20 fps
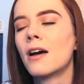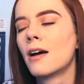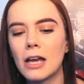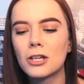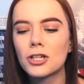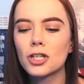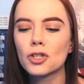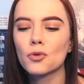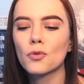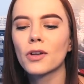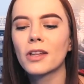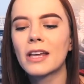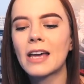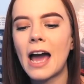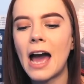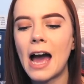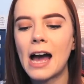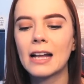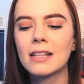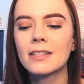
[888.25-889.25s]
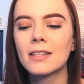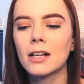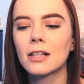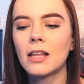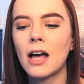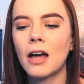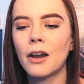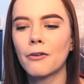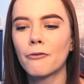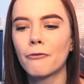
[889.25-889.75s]
It just really adds a
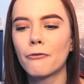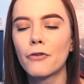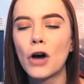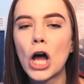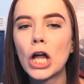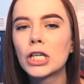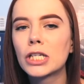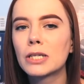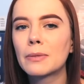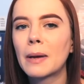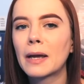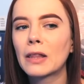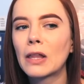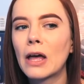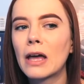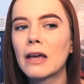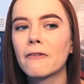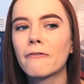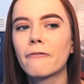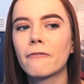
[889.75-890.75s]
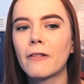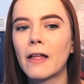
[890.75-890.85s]
lot of fun to my life.